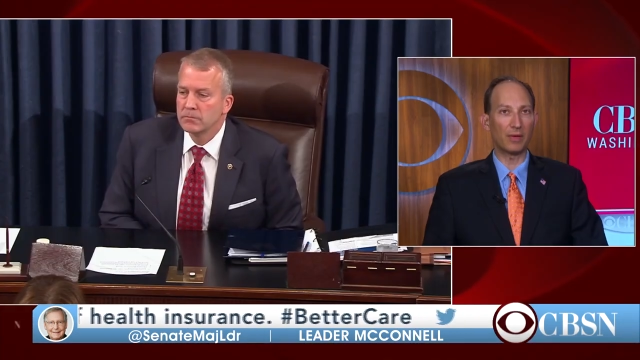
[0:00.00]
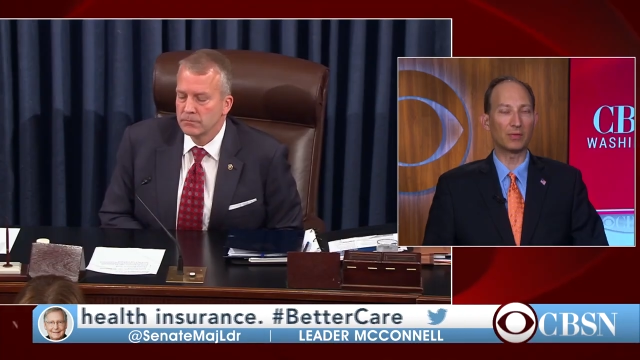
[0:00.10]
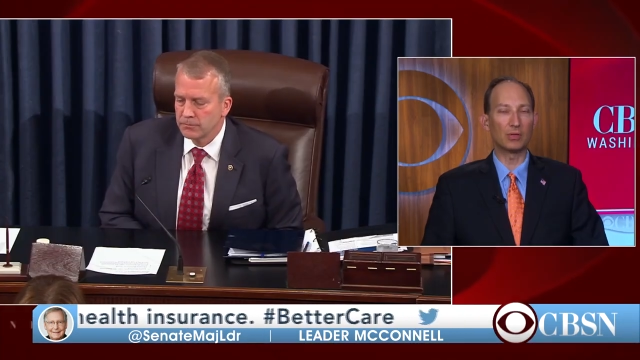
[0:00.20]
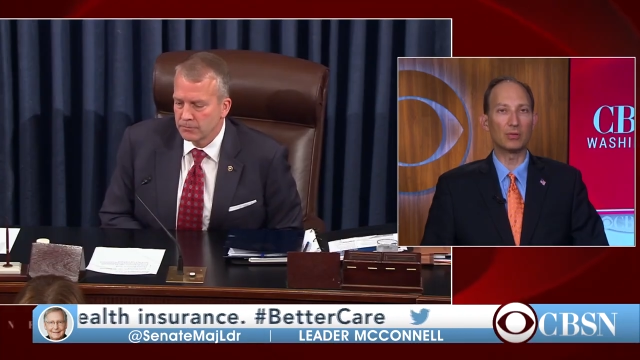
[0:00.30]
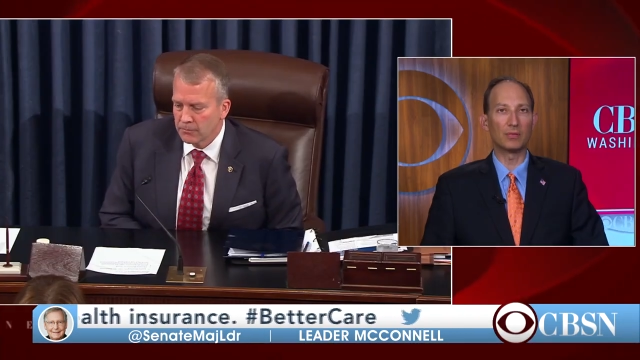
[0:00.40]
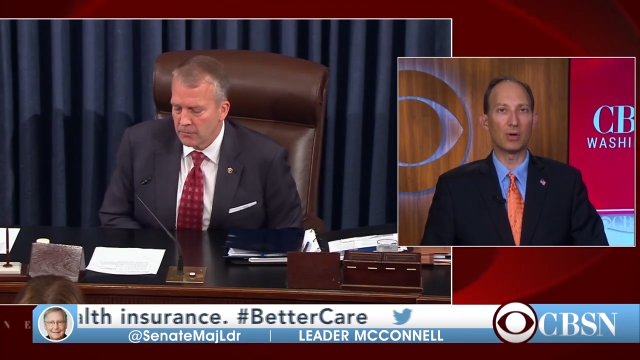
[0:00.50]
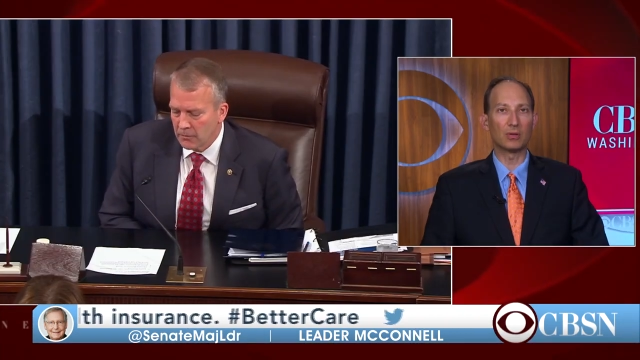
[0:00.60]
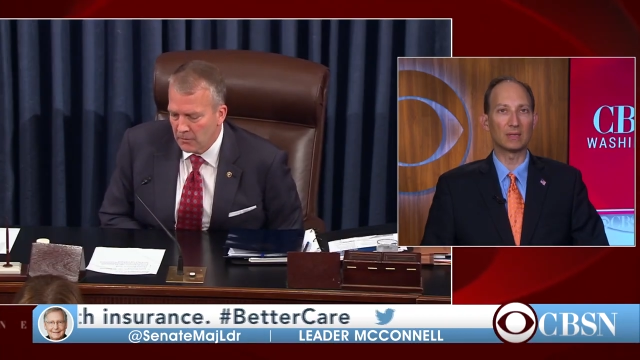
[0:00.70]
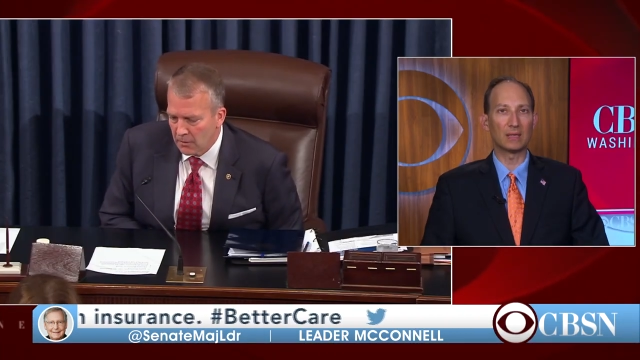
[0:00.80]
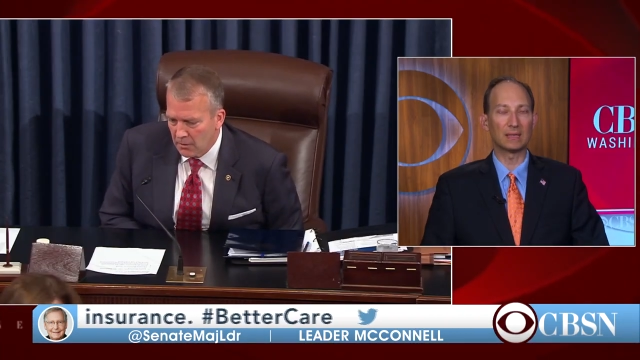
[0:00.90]
Speaker 1: fifty-two
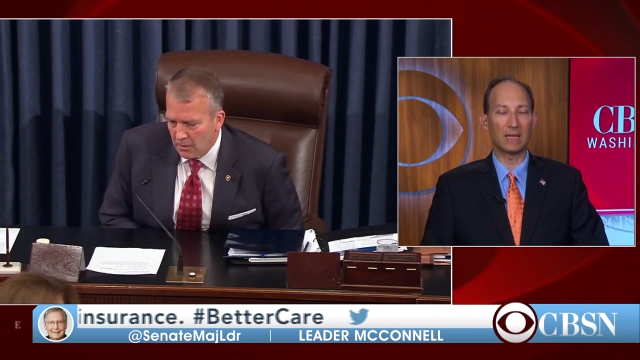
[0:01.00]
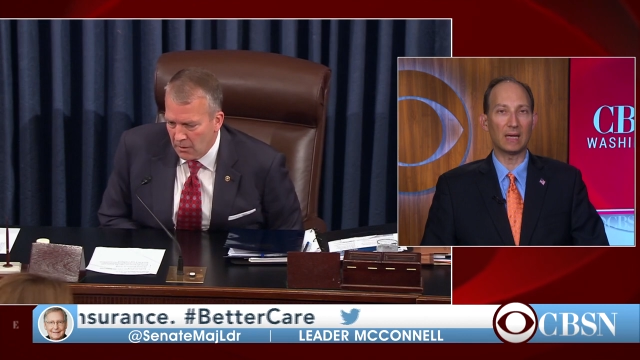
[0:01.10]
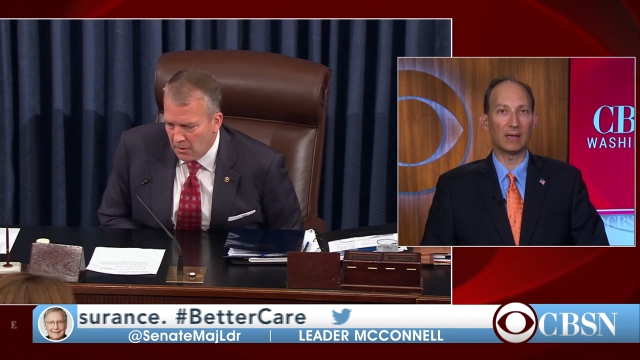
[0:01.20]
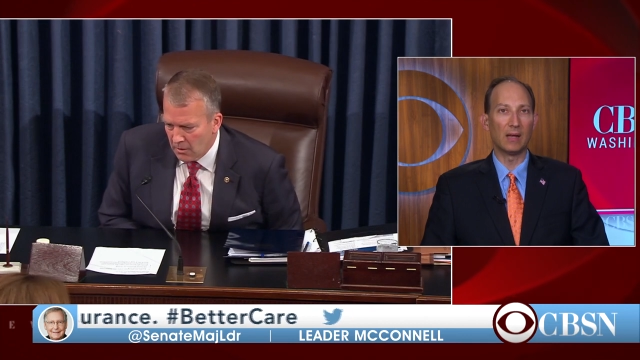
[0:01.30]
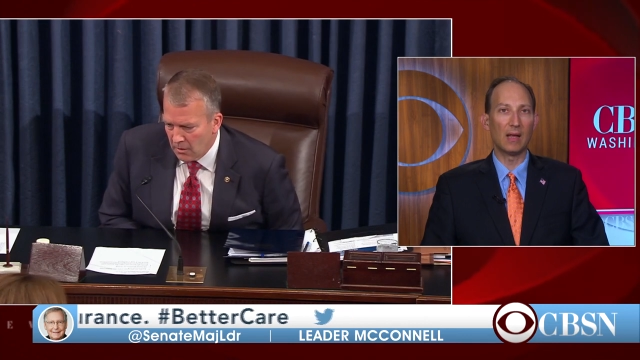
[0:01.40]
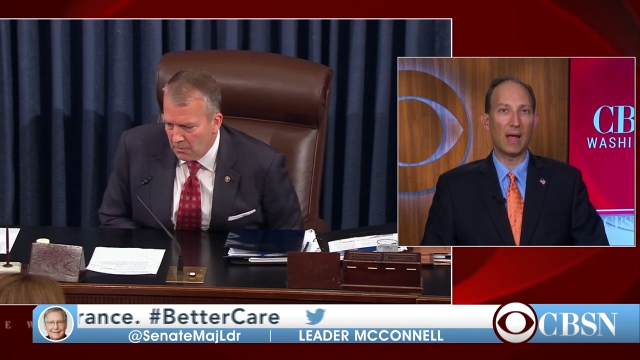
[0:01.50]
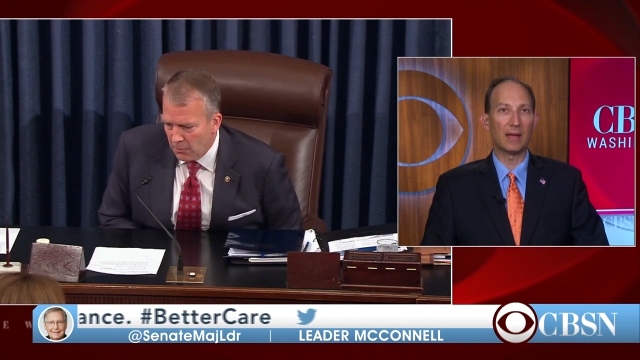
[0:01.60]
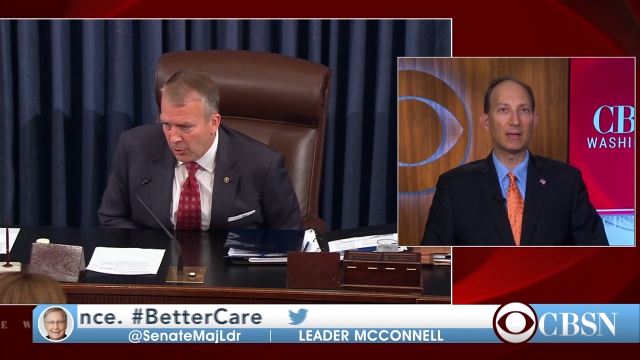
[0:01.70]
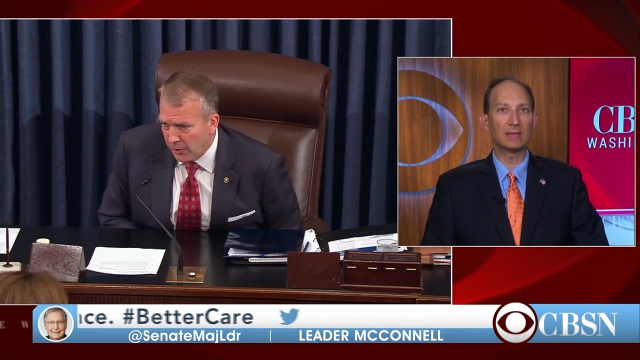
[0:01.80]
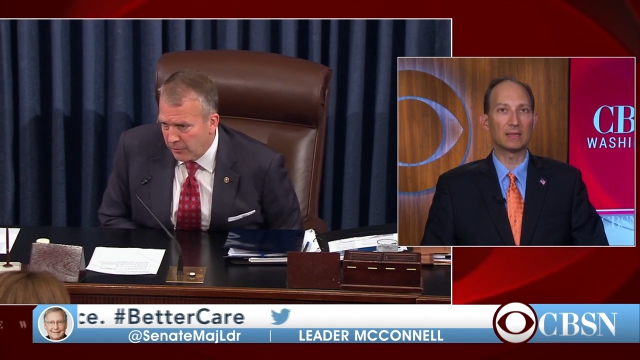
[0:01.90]
votes in the Senate? And
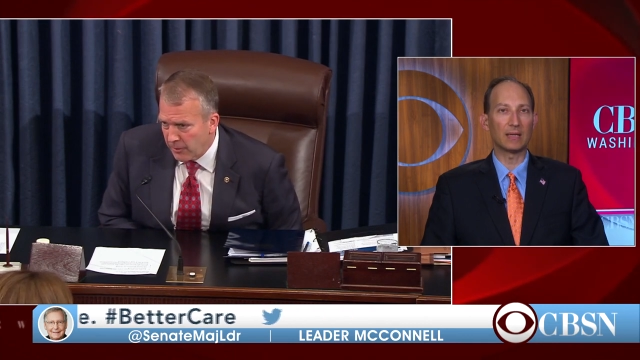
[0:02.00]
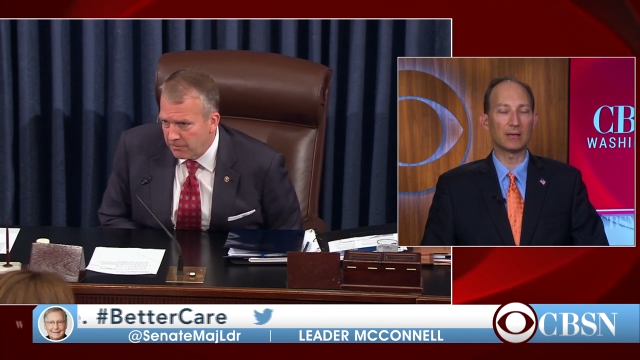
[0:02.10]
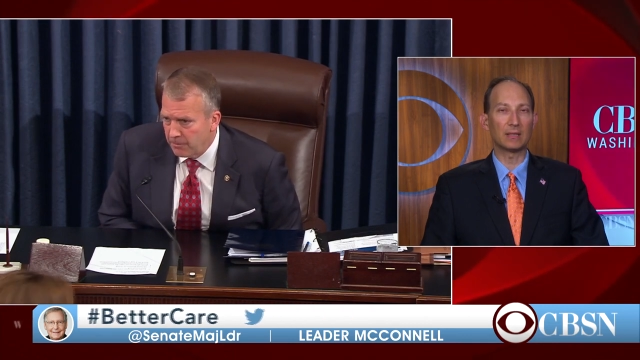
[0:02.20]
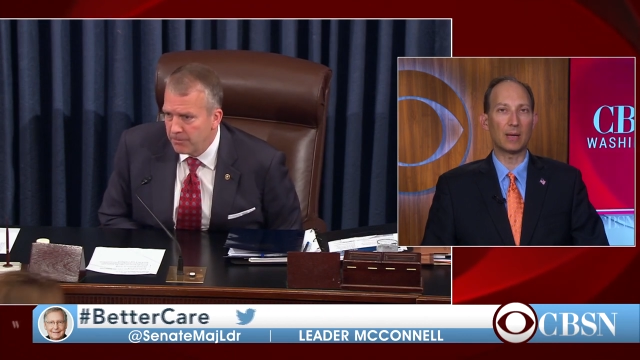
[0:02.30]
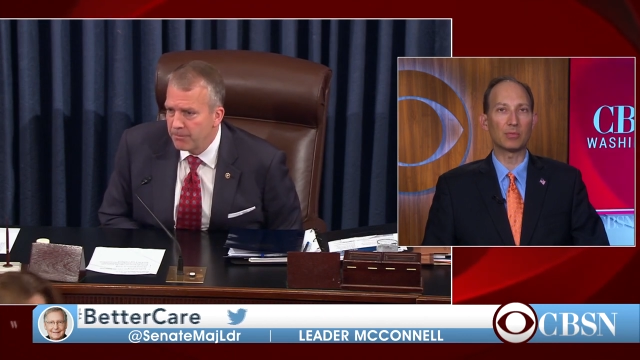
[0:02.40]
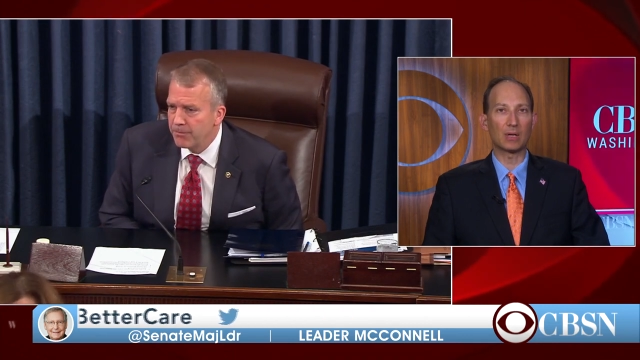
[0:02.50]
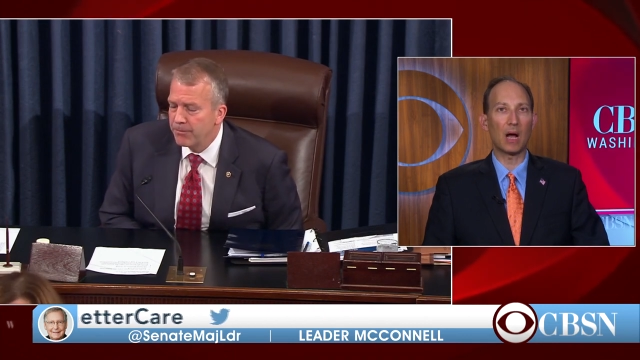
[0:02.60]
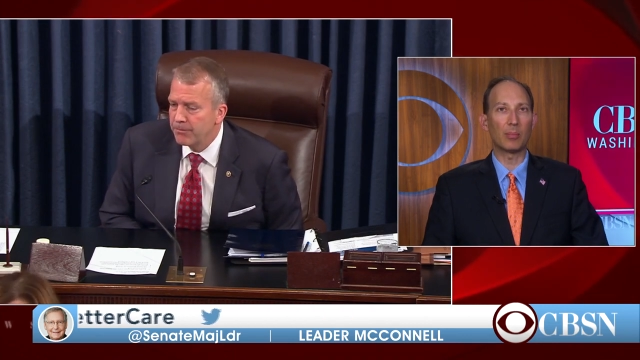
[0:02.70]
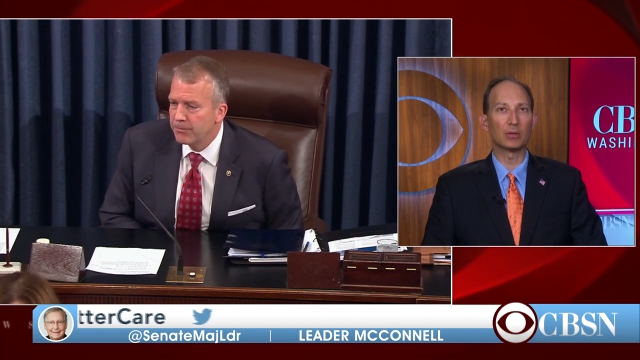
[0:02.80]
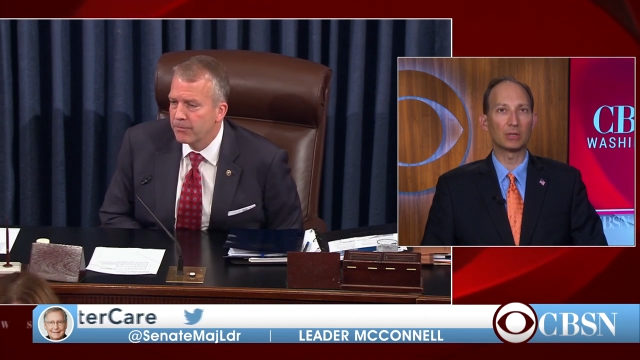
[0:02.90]
this is their attempt to
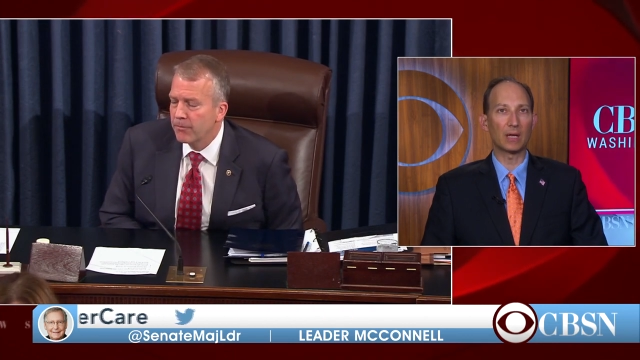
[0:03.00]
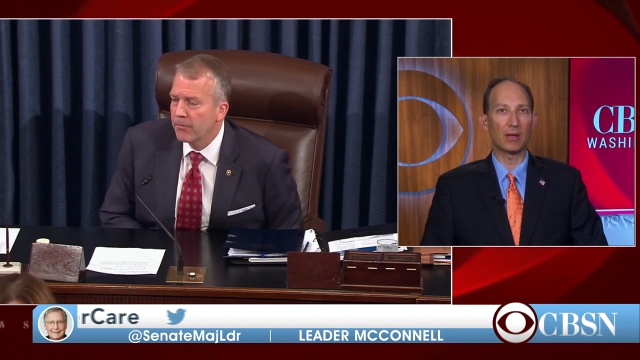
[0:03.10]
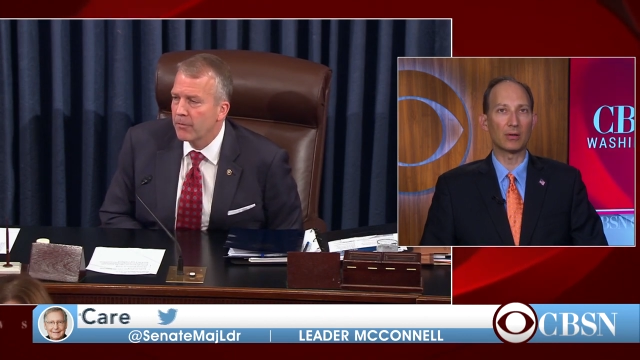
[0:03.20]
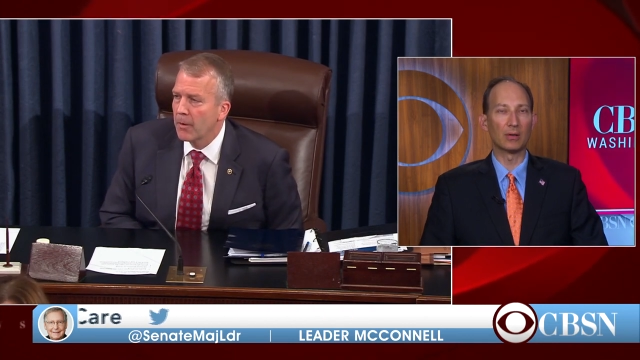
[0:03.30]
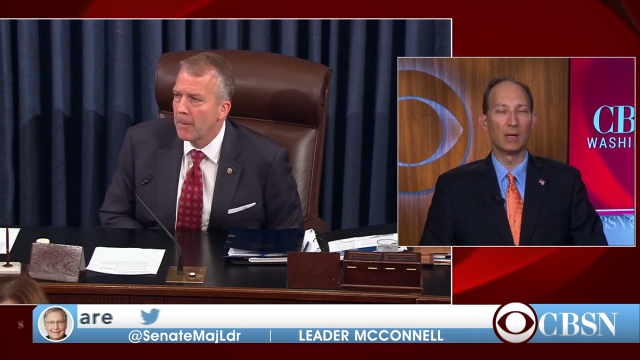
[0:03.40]
cobble together